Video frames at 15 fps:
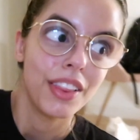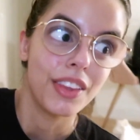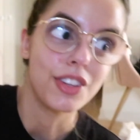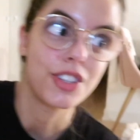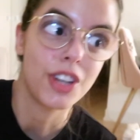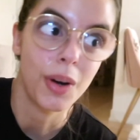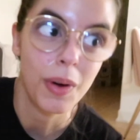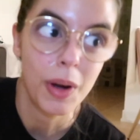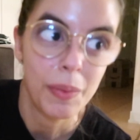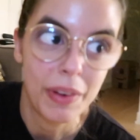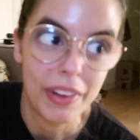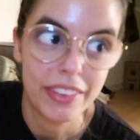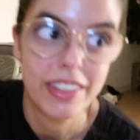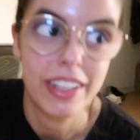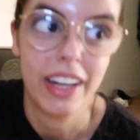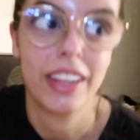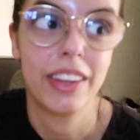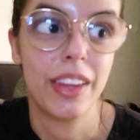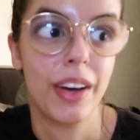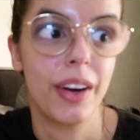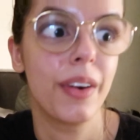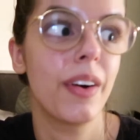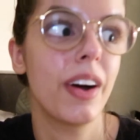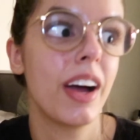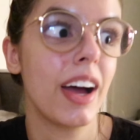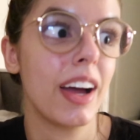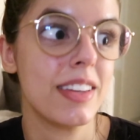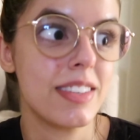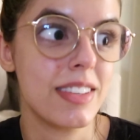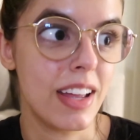The show went well tonight though.
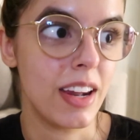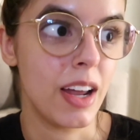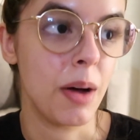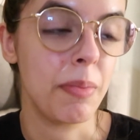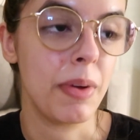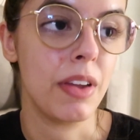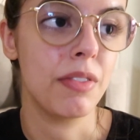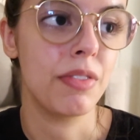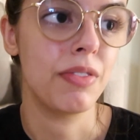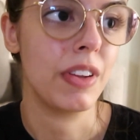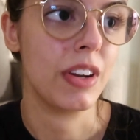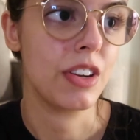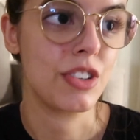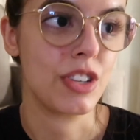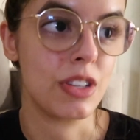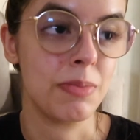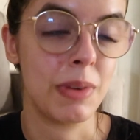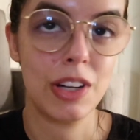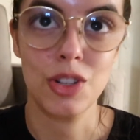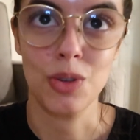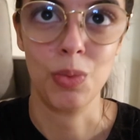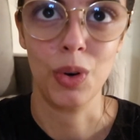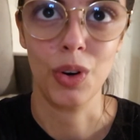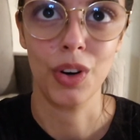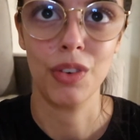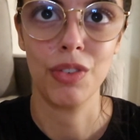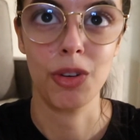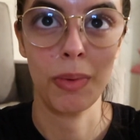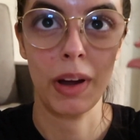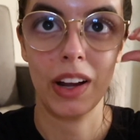I stayed up and finished as much work
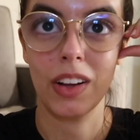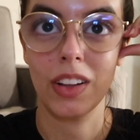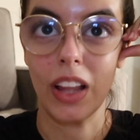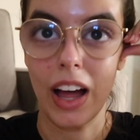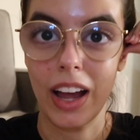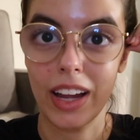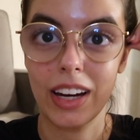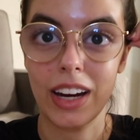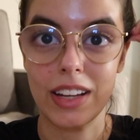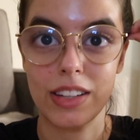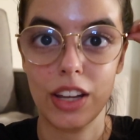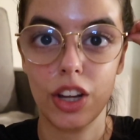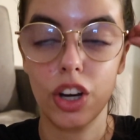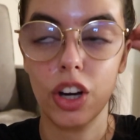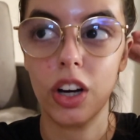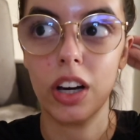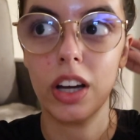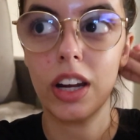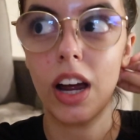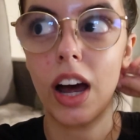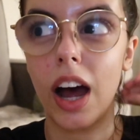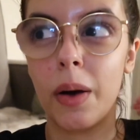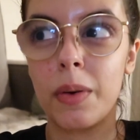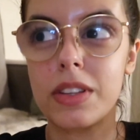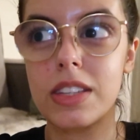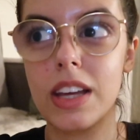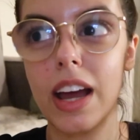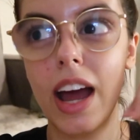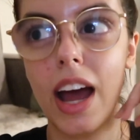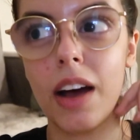for my client as I could. I would
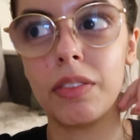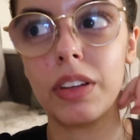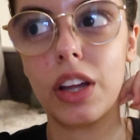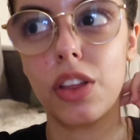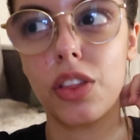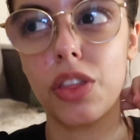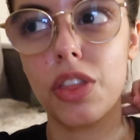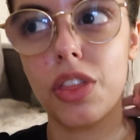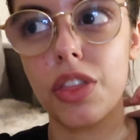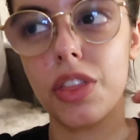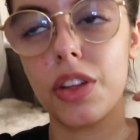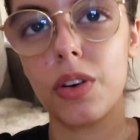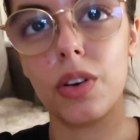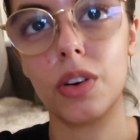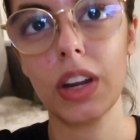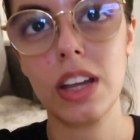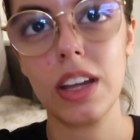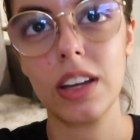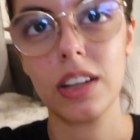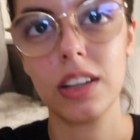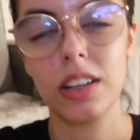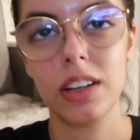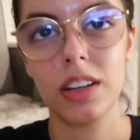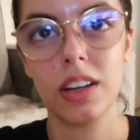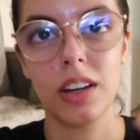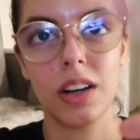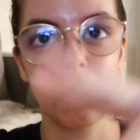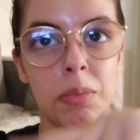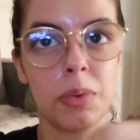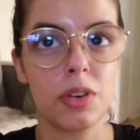say I have like 30
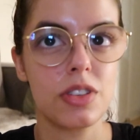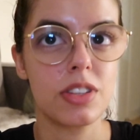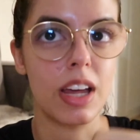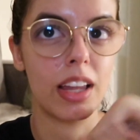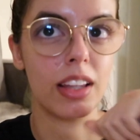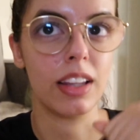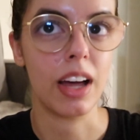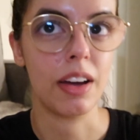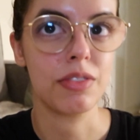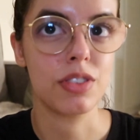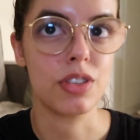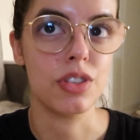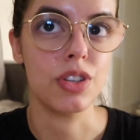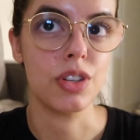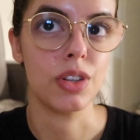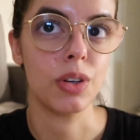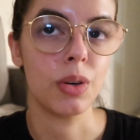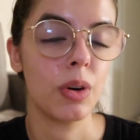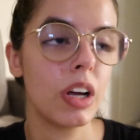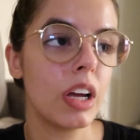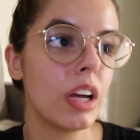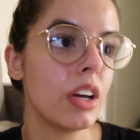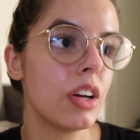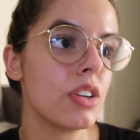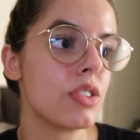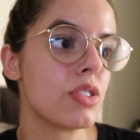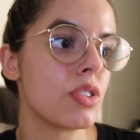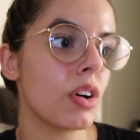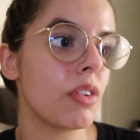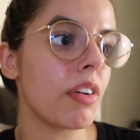percent left to do.
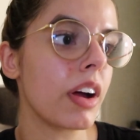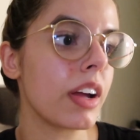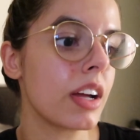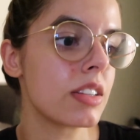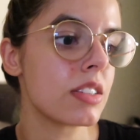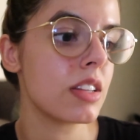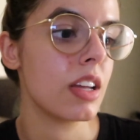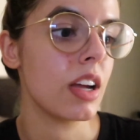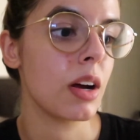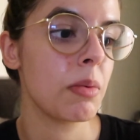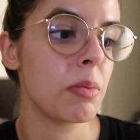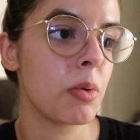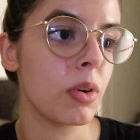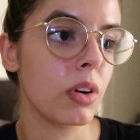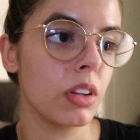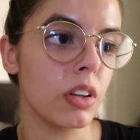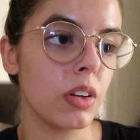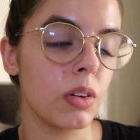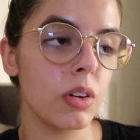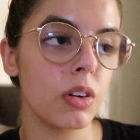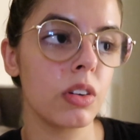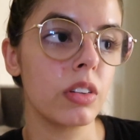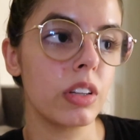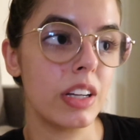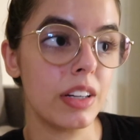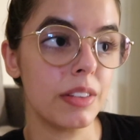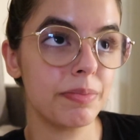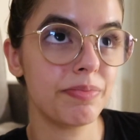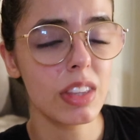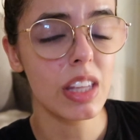So if I get to the airport a little
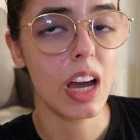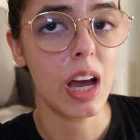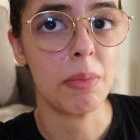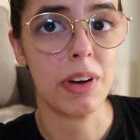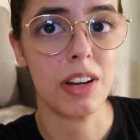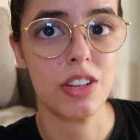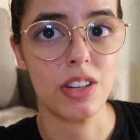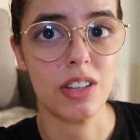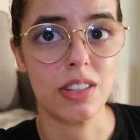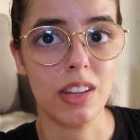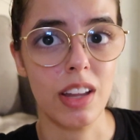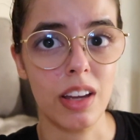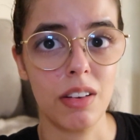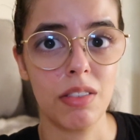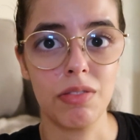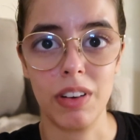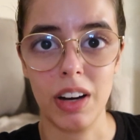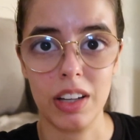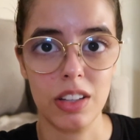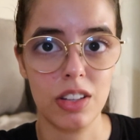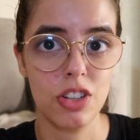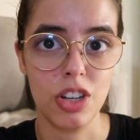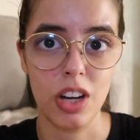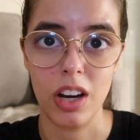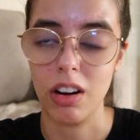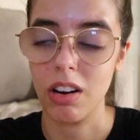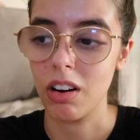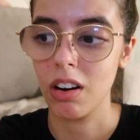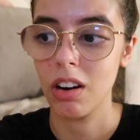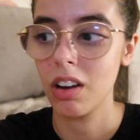early, I might just like find a
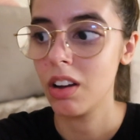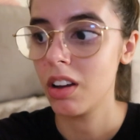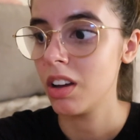chair,